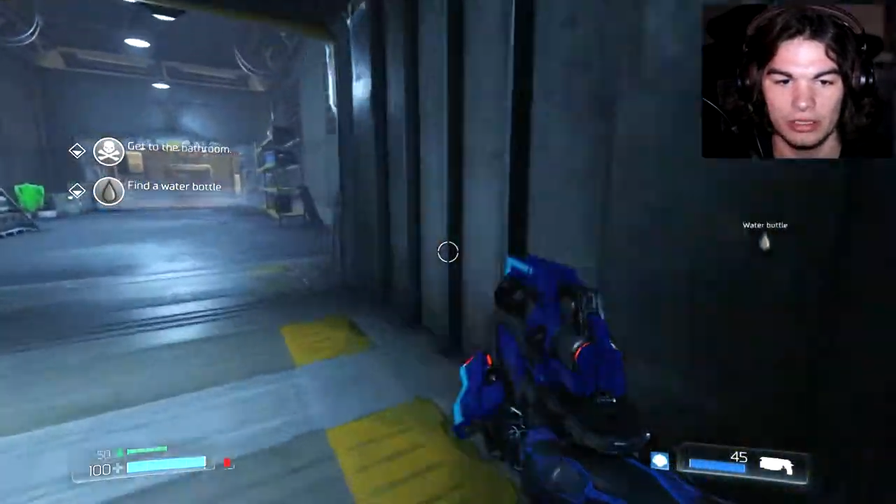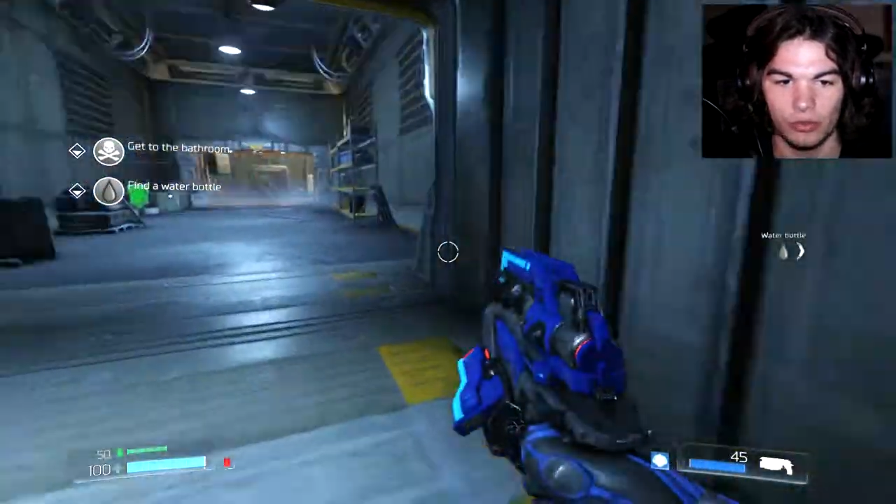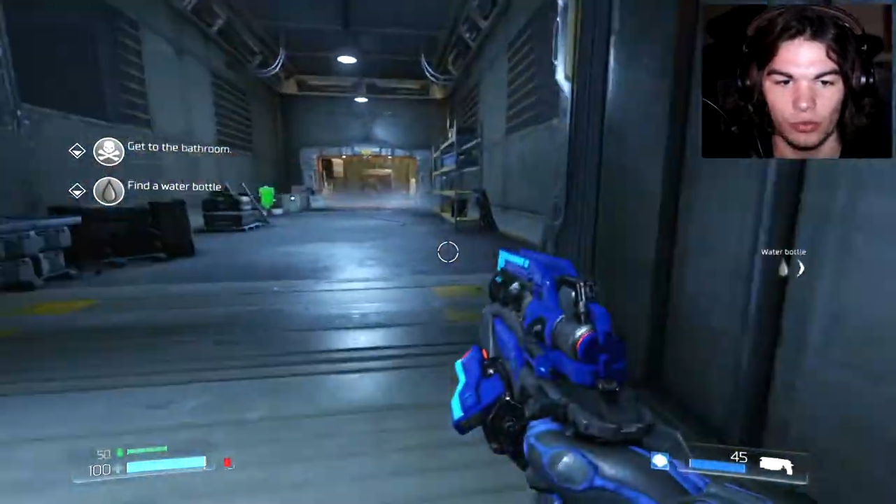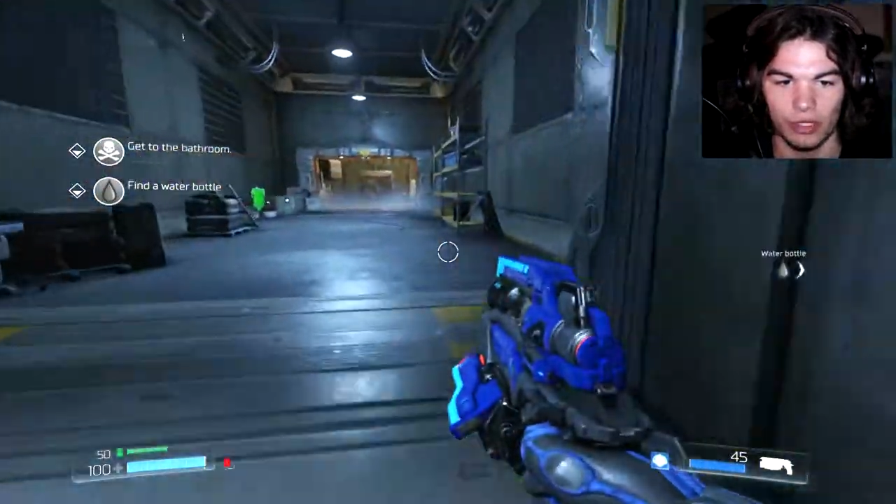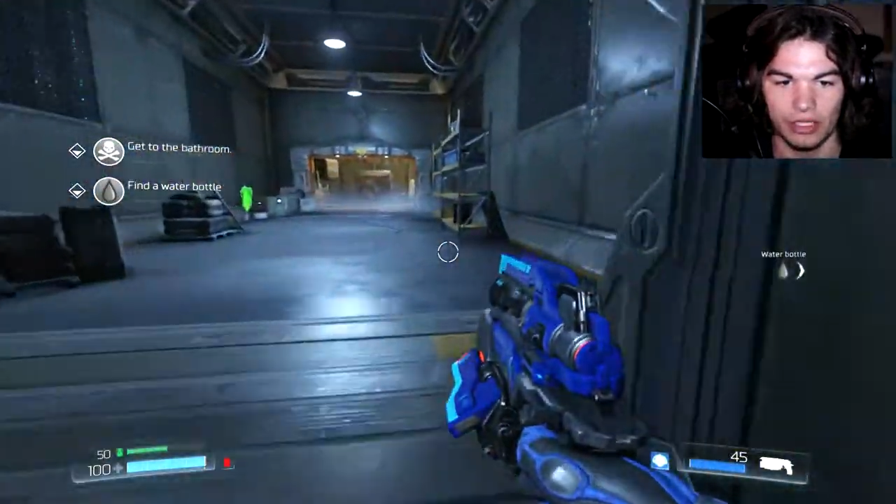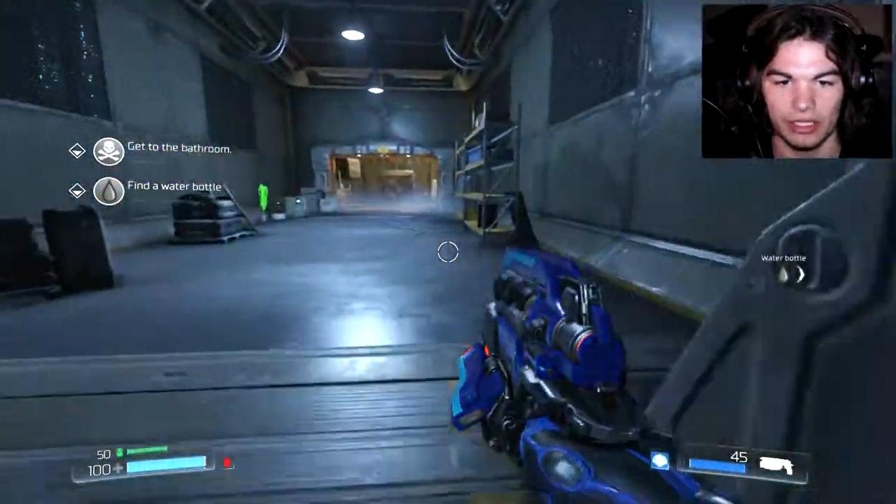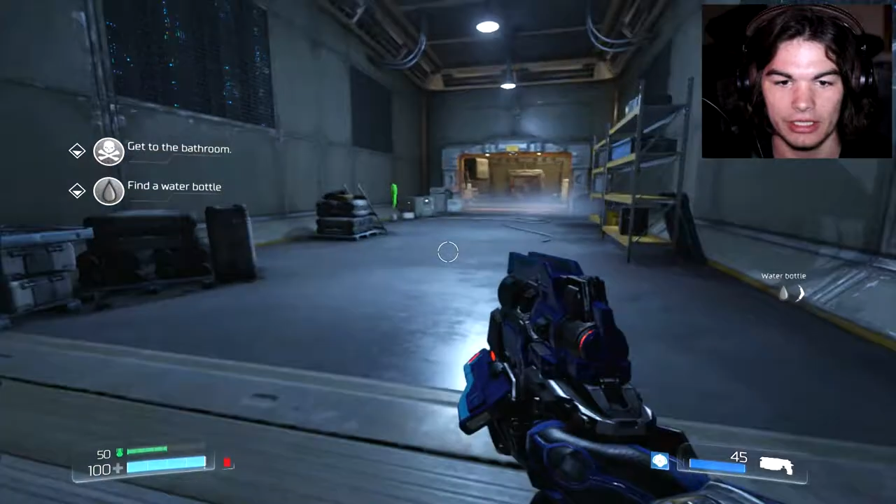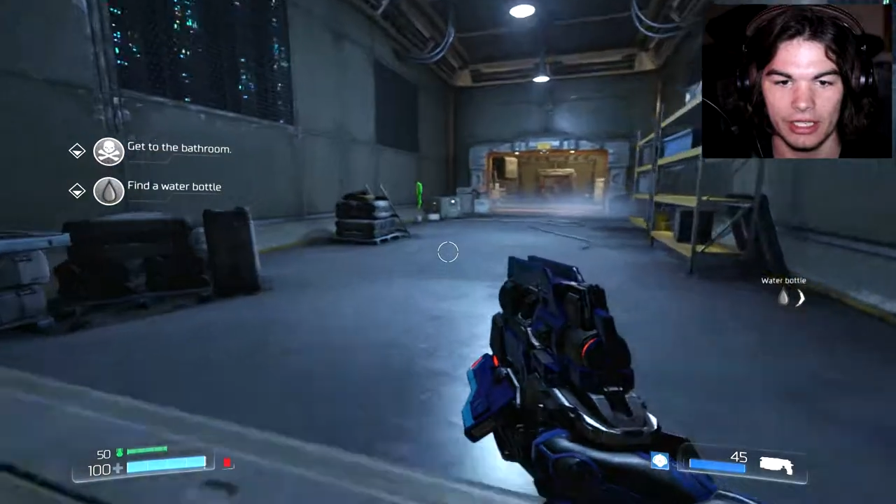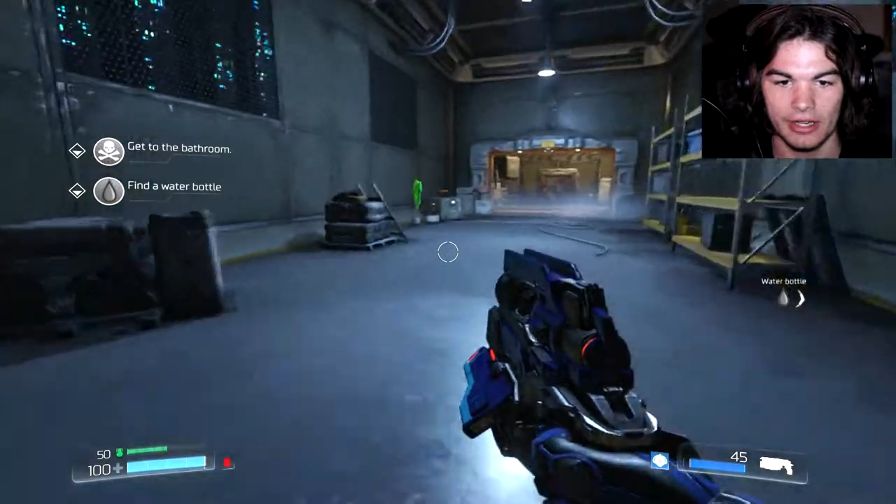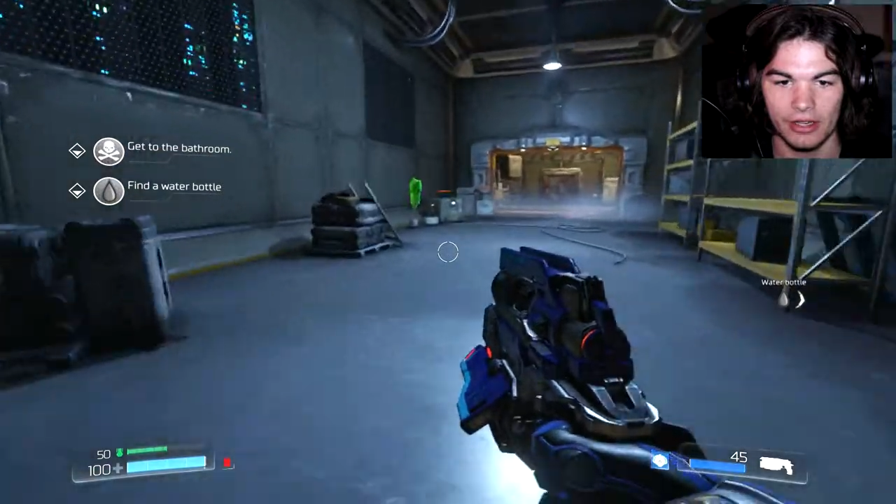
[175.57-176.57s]
Really?
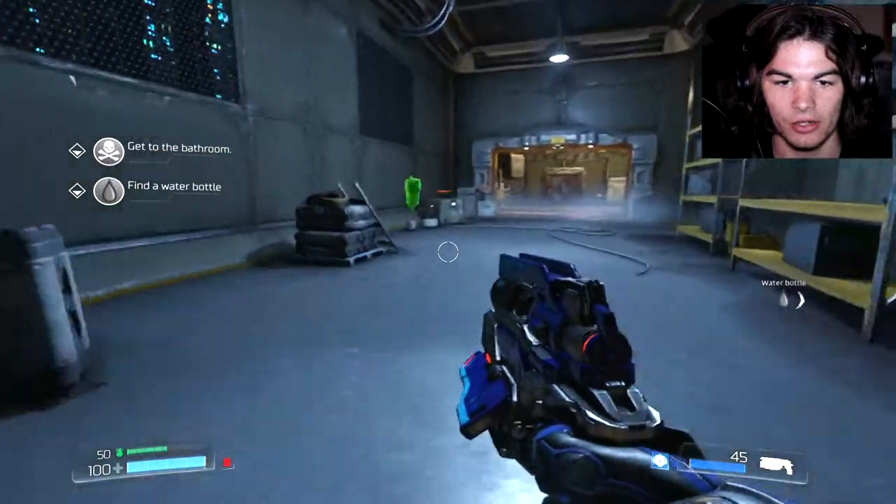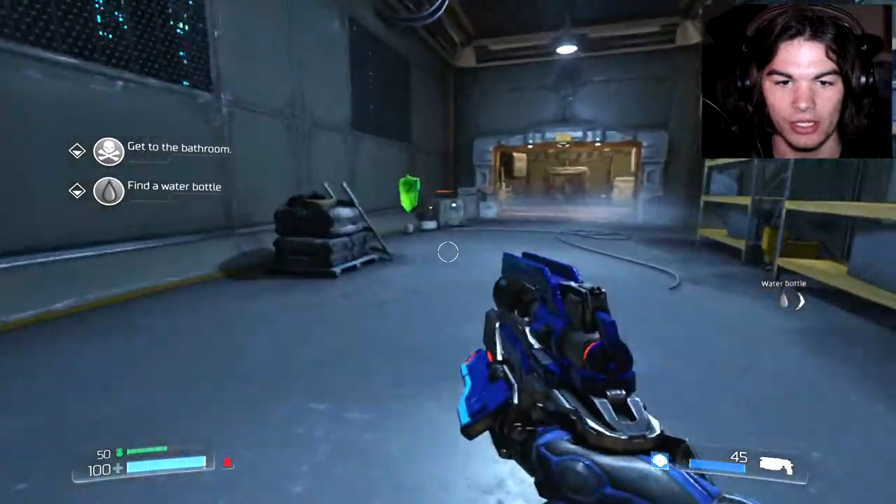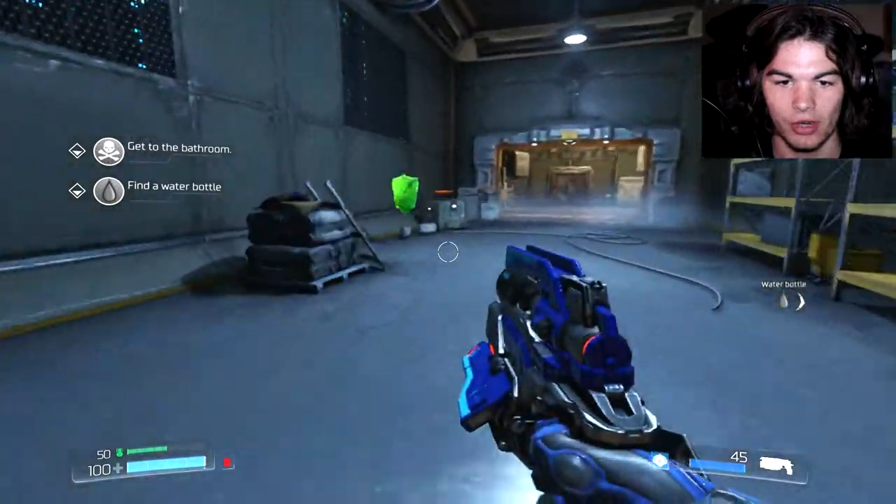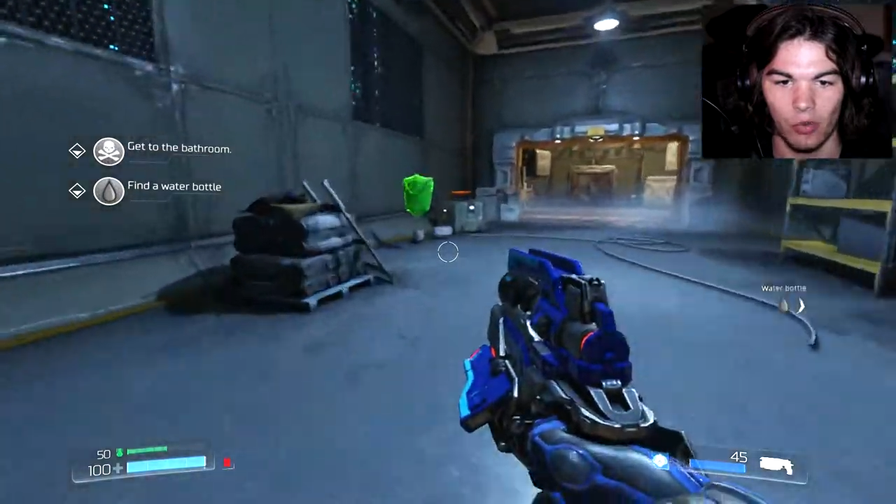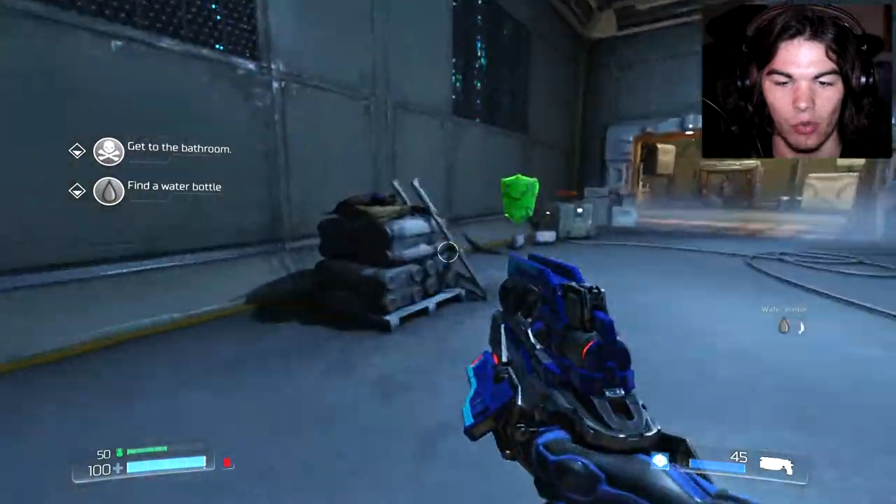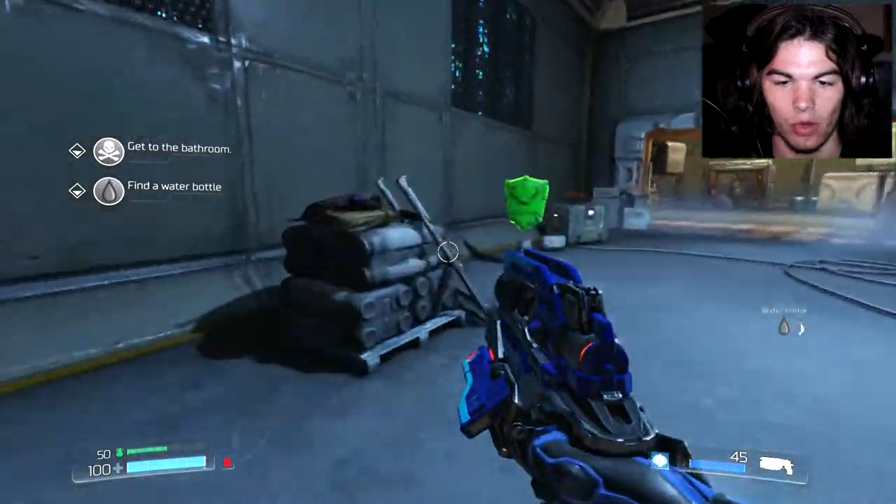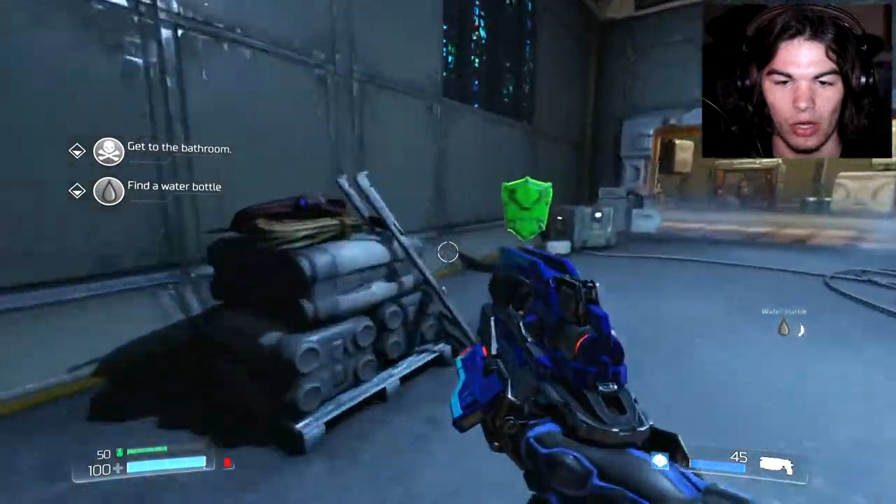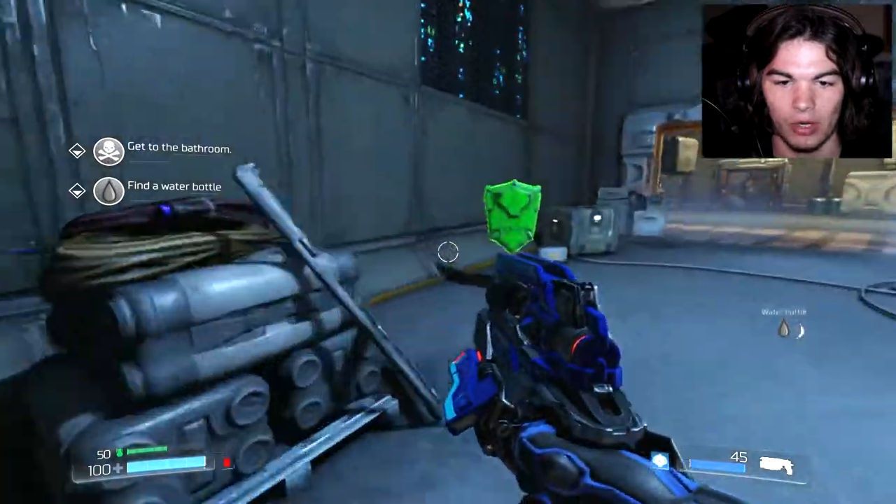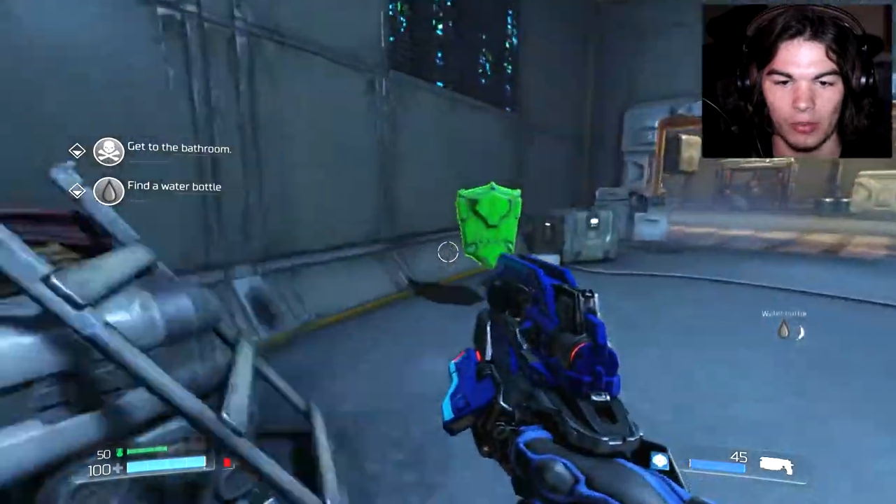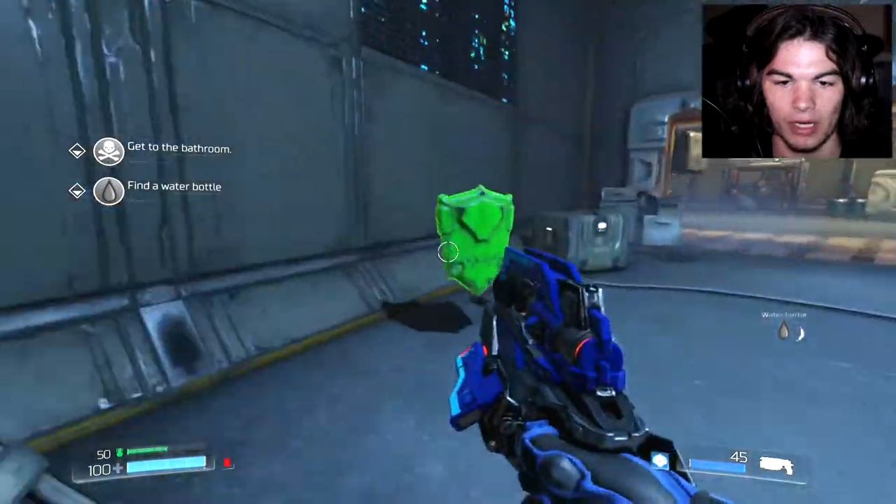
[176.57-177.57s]
I gotta go get a
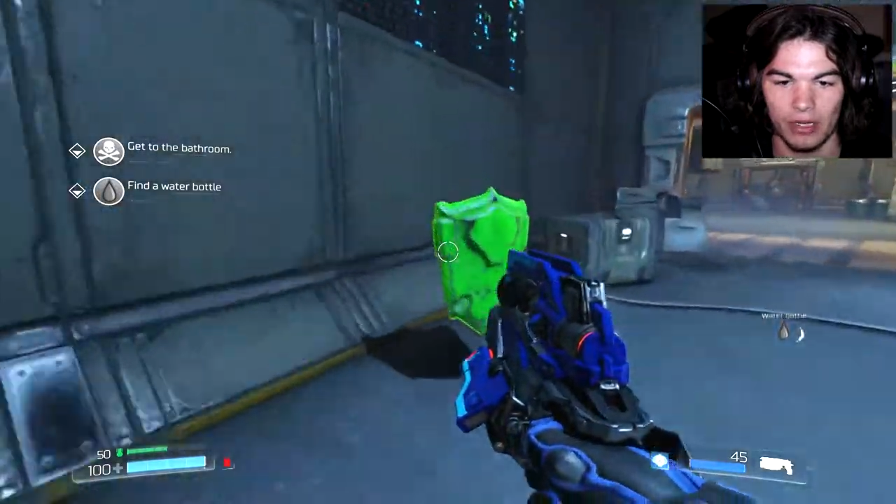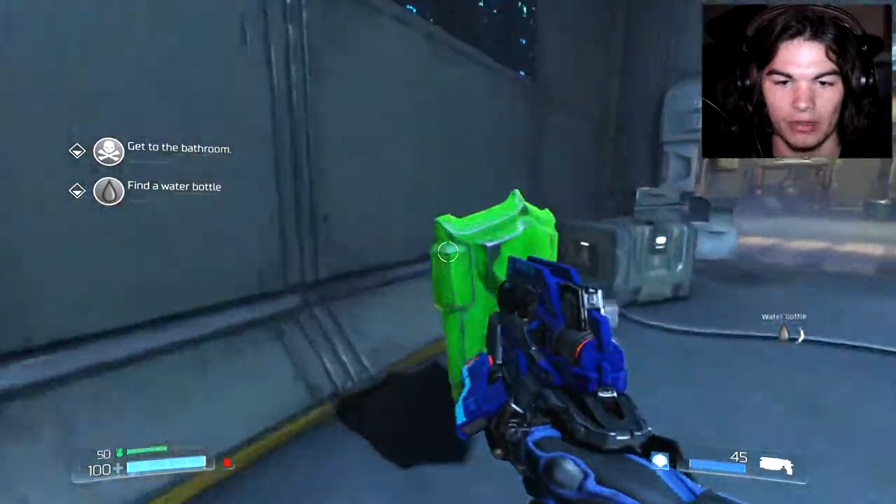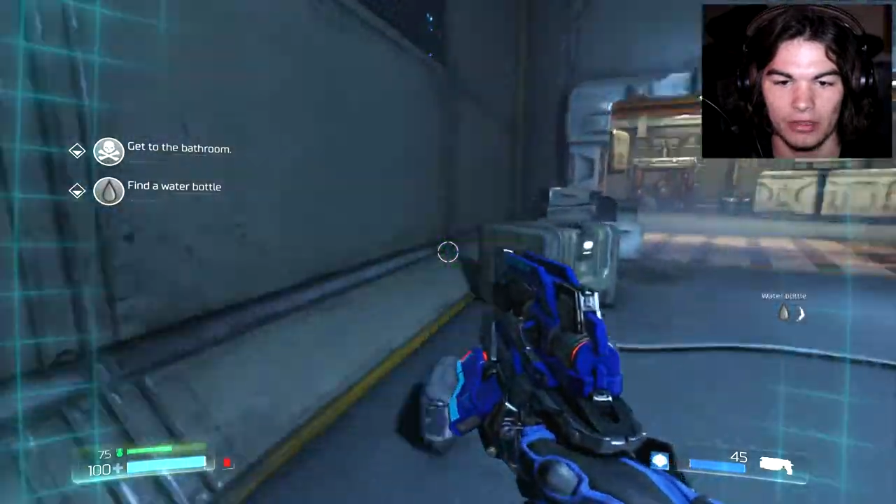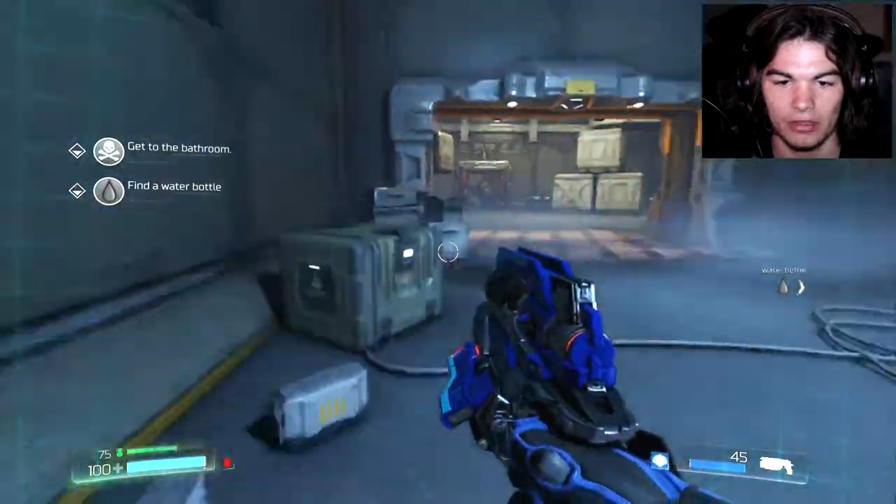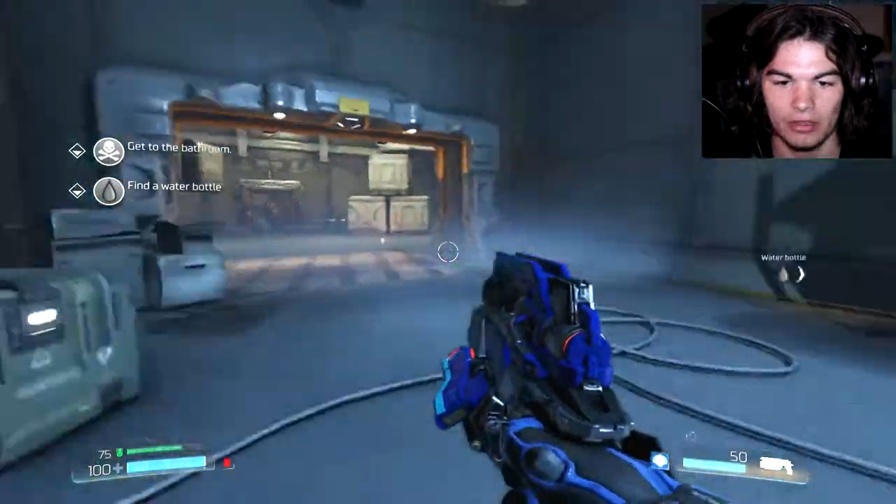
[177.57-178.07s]
water bottle?